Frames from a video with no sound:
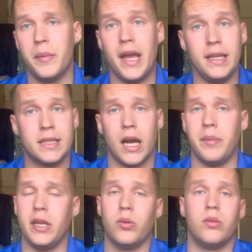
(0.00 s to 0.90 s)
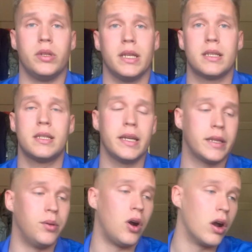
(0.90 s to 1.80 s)
anytime anyone would get sick,
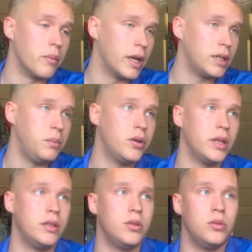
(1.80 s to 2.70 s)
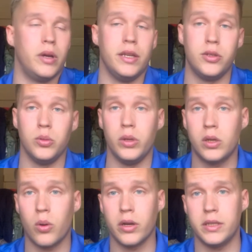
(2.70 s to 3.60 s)
they would automatically put into a 2 week
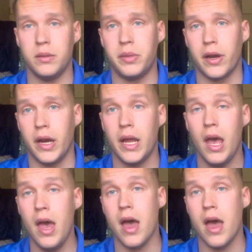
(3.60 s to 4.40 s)
quarantine period.